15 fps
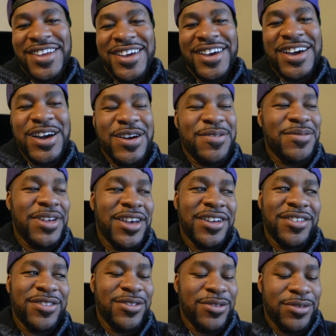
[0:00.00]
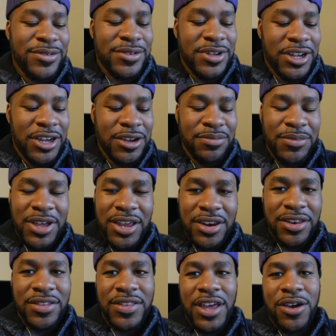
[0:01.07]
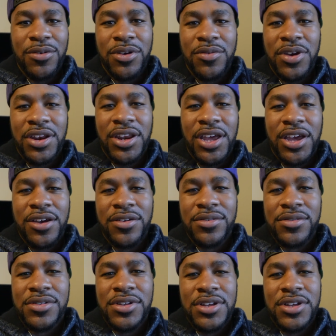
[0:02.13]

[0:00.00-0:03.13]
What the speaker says: Yeah, so I'm editing that one right now,